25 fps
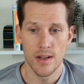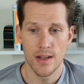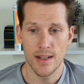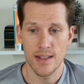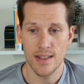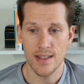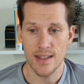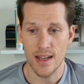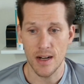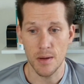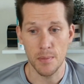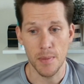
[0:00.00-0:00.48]

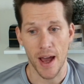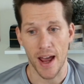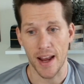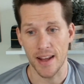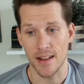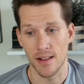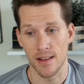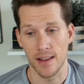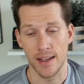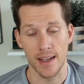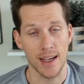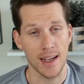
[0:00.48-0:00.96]
instead of
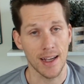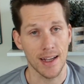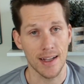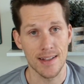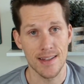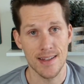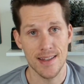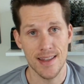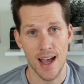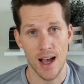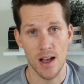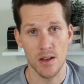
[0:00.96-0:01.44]
battling
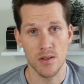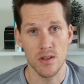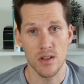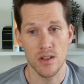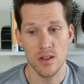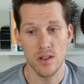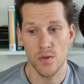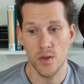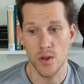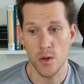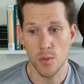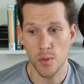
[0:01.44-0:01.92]
against
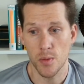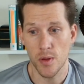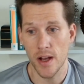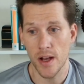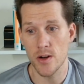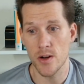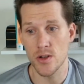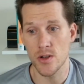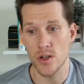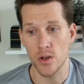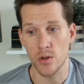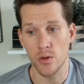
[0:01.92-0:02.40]
thousands of other
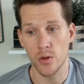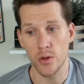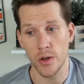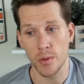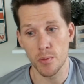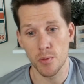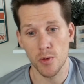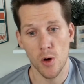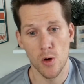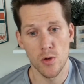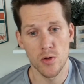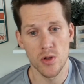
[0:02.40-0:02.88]
players, including
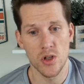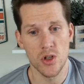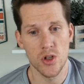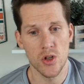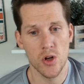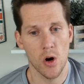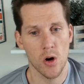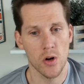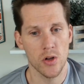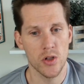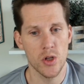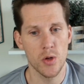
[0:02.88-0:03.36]
pros and
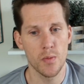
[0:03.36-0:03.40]
sharks.